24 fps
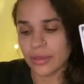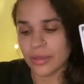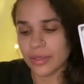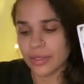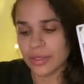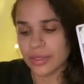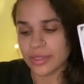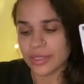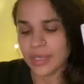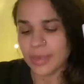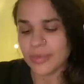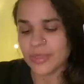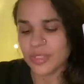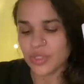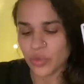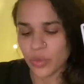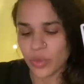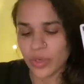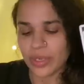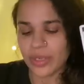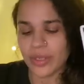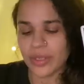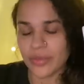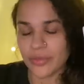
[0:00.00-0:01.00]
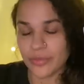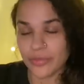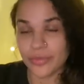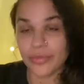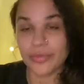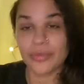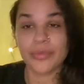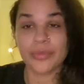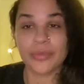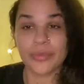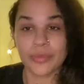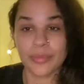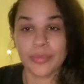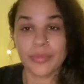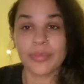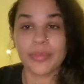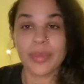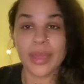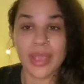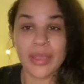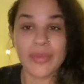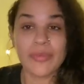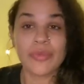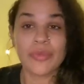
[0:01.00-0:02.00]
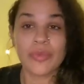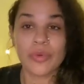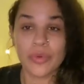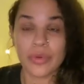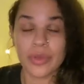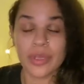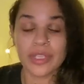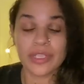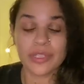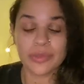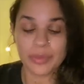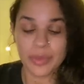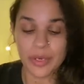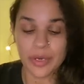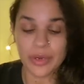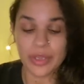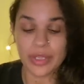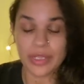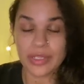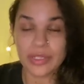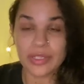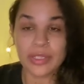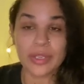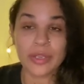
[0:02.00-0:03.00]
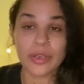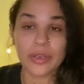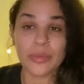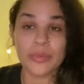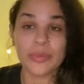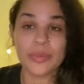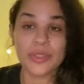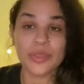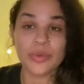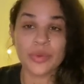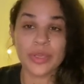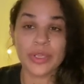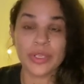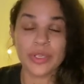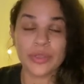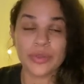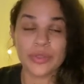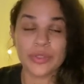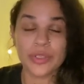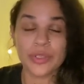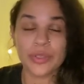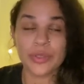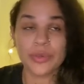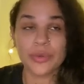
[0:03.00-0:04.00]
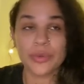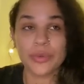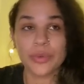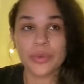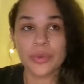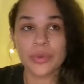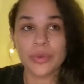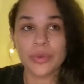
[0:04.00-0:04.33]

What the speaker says: some sort of painful experience here between you two.